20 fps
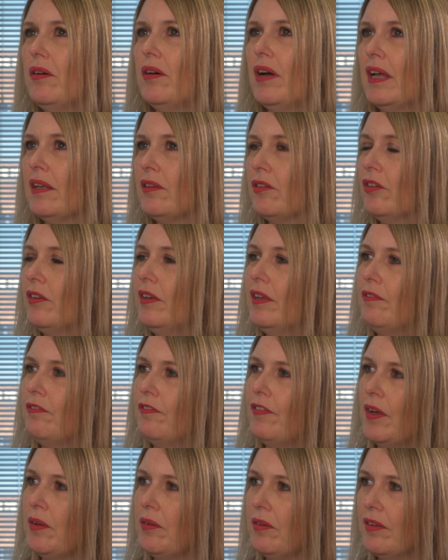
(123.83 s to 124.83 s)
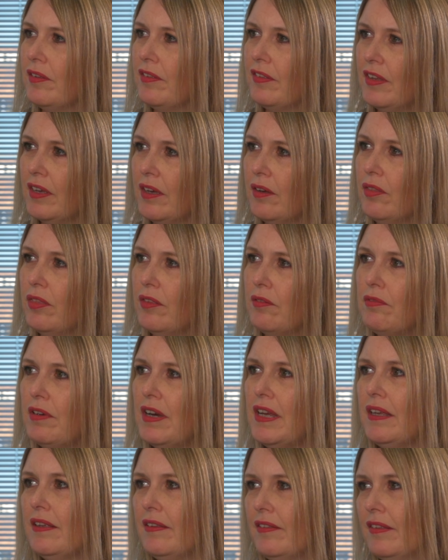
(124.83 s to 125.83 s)
actually focusing on the
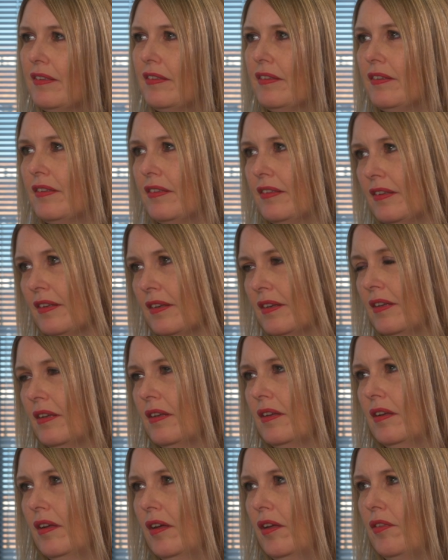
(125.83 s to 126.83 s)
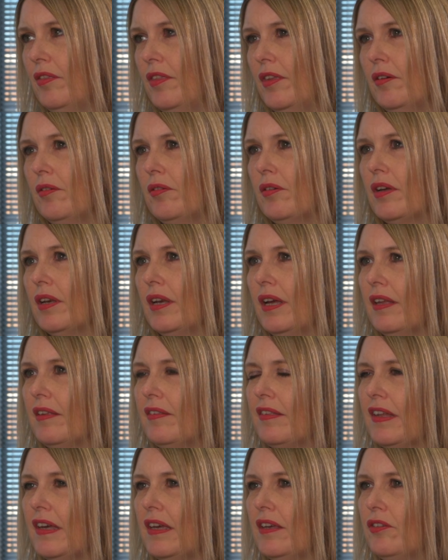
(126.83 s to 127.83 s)
risks of the
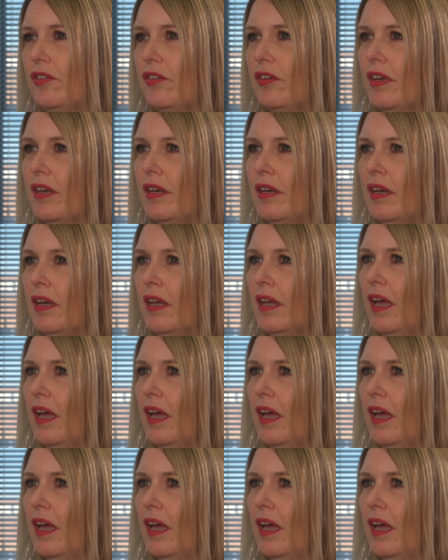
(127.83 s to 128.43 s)
organisation,